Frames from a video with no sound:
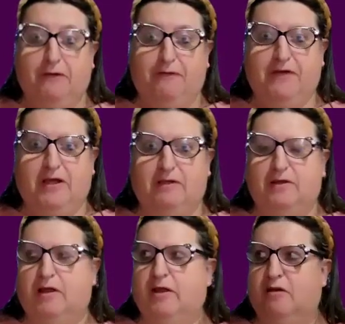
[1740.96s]
I felt
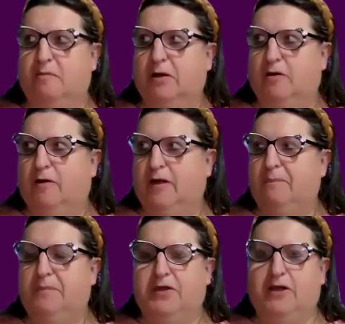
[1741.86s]
like, oh my God,
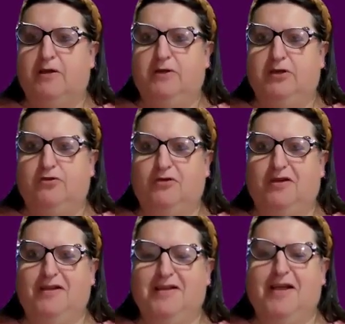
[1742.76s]

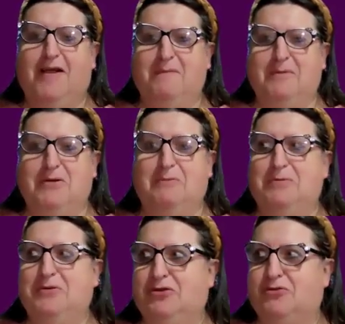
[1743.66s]
I'm an
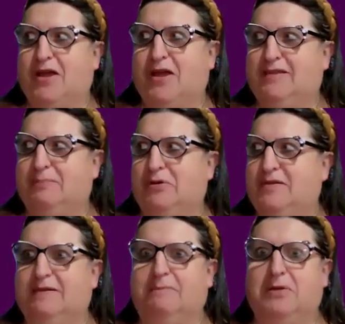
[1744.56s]
openly trans
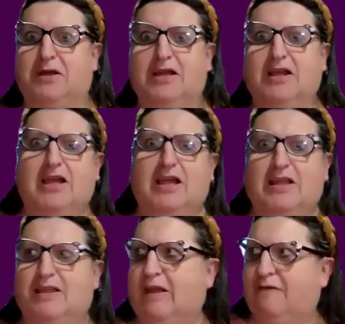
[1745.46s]
person, but
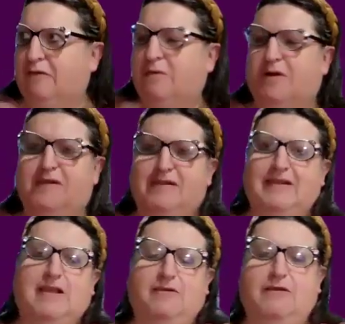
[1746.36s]
everyone is
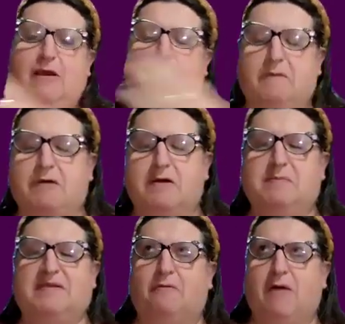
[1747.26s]
I'm
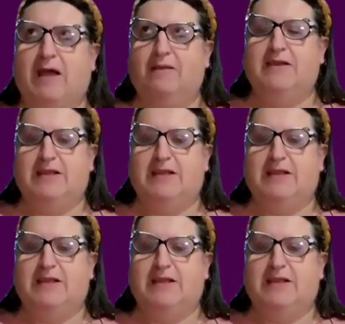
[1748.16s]
surrounded